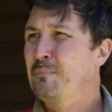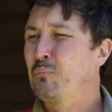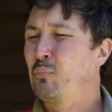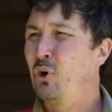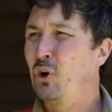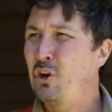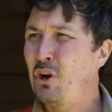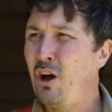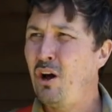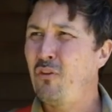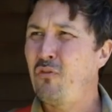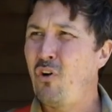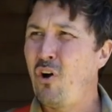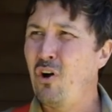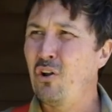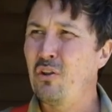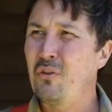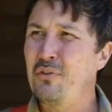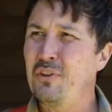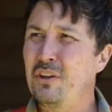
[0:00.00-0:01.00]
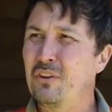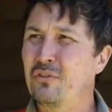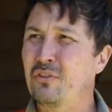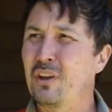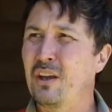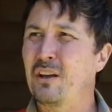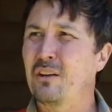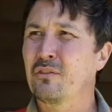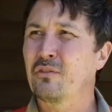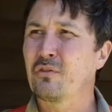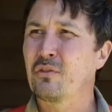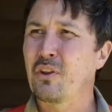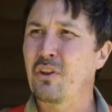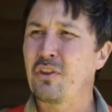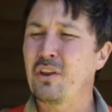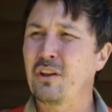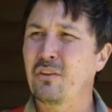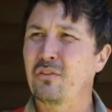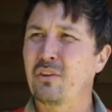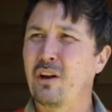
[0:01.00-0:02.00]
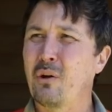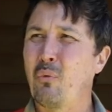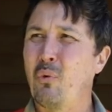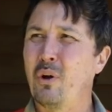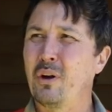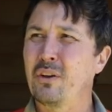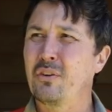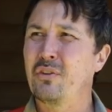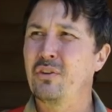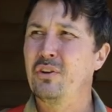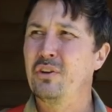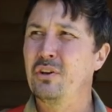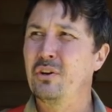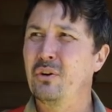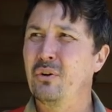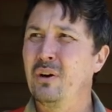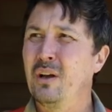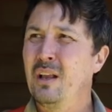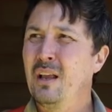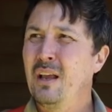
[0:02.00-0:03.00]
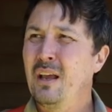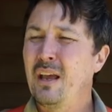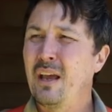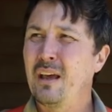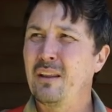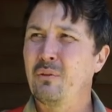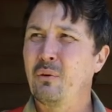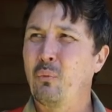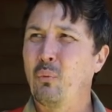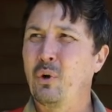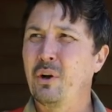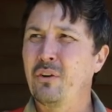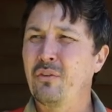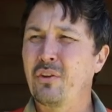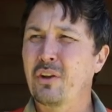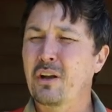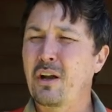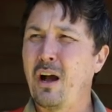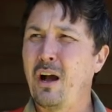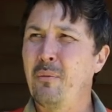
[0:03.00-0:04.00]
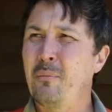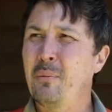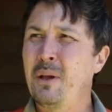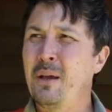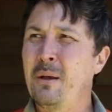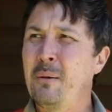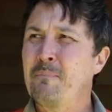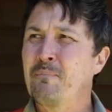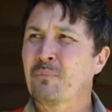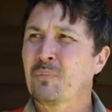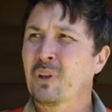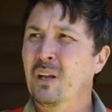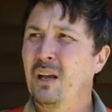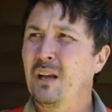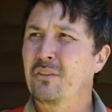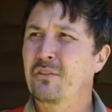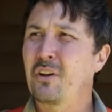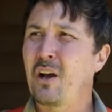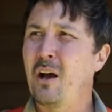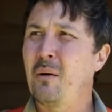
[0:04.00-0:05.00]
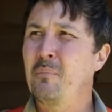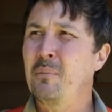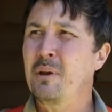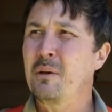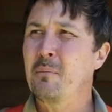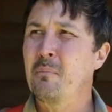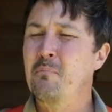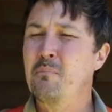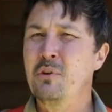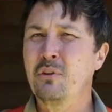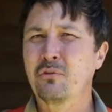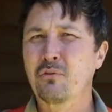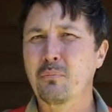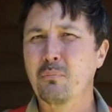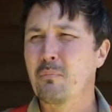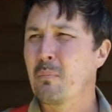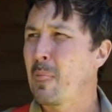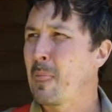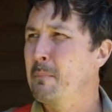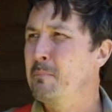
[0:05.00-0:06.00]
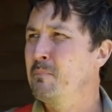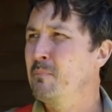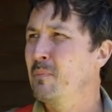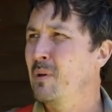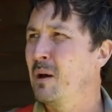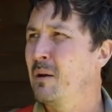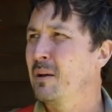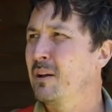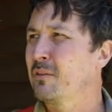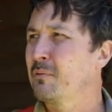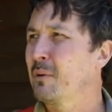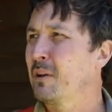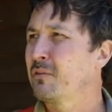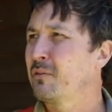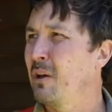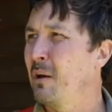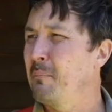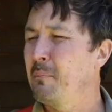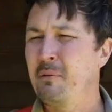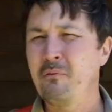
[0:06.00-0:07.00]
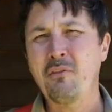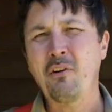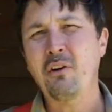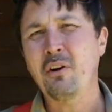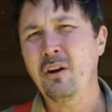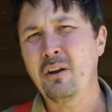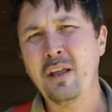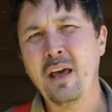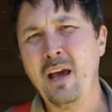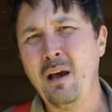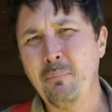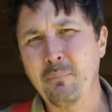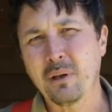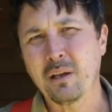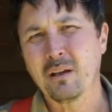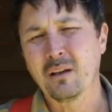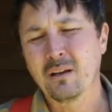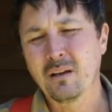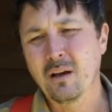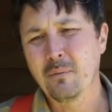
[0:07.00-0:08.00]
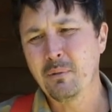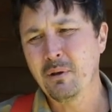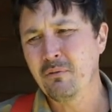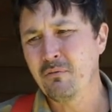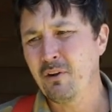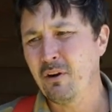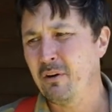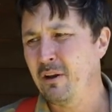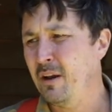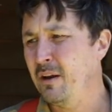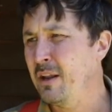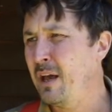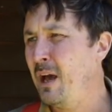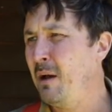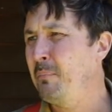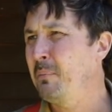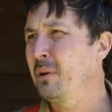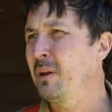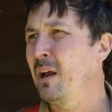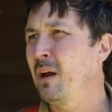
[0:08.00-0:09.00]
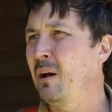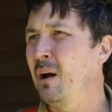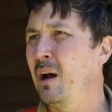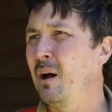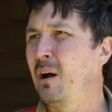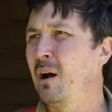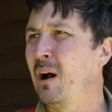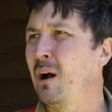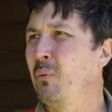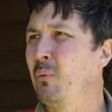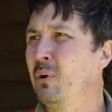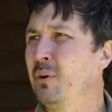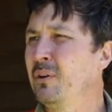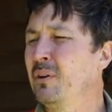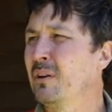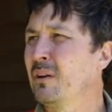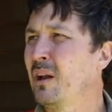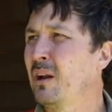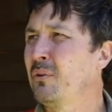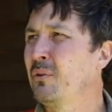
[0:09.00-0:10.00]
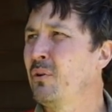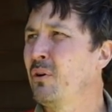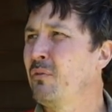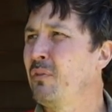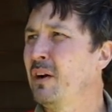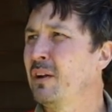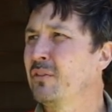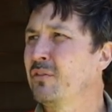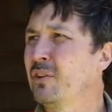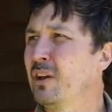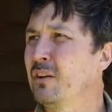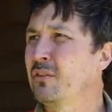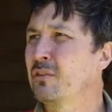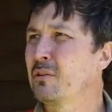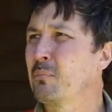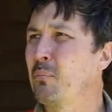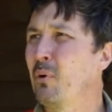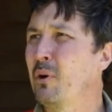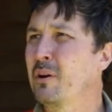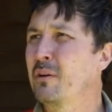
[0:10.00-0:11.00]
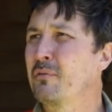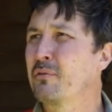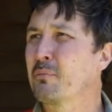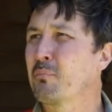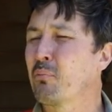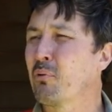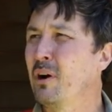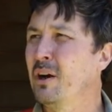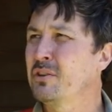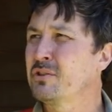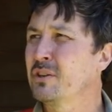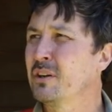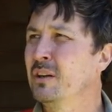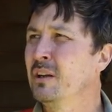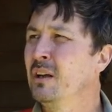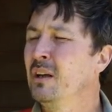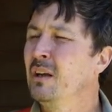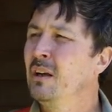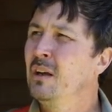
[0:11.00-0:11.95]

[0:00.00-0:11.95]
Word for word: put off all of these things for the things that I wanted to do, and what has it got me? It's got me a miser. Uh, it's, it's, I've been very unhappy. I've been very unhappy, and I, I I wouldn't. I don't know if I'd say to the point of depression,